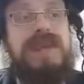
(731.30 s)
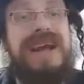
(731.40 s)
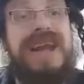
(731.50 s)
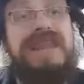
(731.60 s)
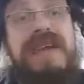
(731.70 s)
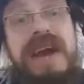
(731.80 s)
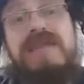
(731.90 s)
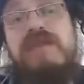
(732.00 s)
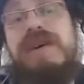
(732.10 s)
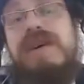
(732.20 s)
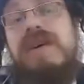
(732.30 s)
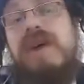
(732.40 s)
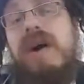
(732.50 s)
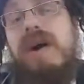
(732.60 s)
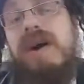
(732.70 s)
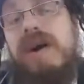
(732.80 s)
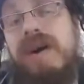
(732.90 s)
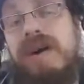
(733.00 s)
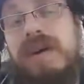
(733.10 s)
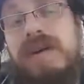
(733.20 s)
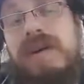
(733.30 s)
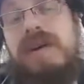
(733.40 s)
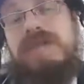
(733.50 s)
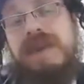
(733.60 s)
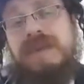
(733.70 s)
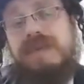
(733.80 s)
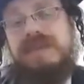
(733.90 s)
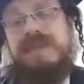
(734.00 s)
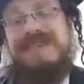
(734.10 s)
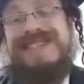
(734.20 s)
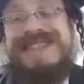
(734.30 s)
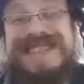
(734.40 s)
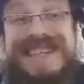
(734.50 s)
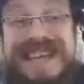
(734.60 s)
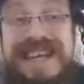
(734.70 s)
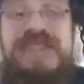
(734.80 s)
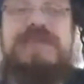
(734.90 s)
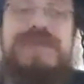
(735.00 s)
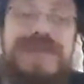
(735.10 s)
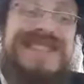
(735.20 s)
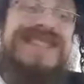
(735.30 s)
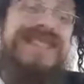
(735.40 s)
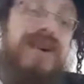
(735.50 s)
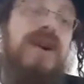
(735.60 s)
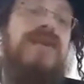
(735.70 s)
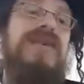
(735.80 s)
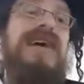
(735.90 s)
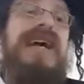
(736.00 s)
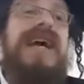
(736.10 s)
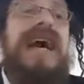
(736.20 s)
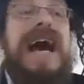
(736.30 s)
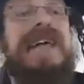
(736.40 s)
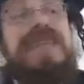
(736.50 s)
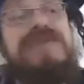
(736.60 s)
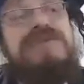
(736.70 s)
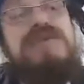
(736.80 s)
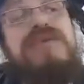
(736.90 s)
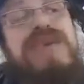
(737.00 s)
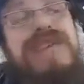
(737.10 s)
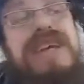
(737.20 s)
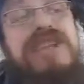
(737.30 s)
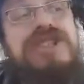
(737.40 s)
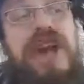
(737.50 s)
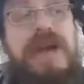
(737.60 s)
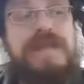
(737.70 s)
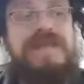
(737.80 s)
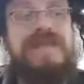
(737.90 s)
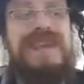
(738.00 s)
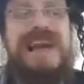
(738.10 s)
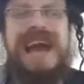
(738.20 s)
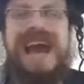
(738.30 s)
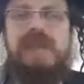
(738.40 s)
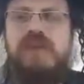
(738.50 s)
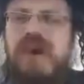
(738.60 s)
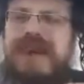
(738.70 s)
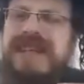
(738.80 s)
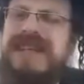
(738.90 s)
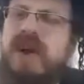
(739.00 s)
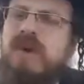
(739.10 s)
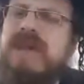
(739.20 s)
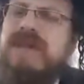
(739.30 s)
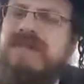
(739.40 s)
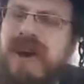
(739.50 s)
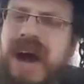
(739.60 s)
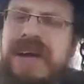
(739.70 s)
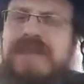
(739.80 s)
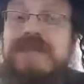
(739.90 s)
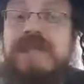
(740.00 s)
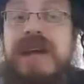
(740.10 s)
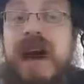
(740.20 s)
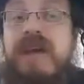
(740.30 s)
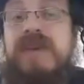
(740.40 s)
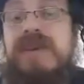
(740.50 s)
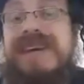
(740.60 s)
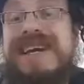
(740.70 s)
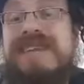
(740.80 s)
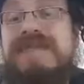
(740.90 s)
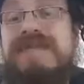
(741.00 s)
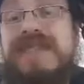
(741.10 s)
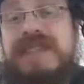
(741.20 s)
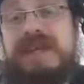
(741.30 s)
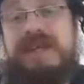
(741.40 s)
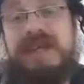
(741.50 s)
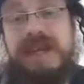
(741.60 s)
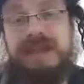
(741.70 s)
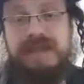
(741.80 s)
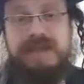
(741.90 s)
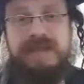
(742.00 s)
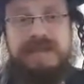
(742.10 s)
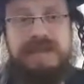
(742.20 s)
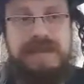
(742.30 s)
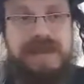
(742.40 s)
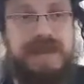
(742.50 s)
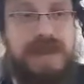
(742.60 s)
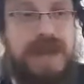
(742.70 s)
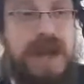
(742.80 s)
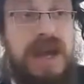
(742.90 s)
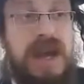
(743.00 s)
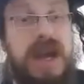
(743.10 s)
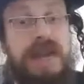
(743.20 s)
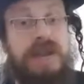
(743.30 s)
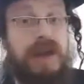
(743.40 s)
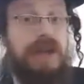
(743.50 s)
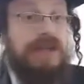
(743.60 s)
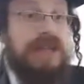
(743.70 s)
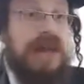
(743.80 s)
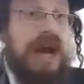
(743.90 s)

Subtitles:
and therefore we are called brothers, since each person's soul has its root within Hashem, and one is only divided from the other in the physical sense. On the other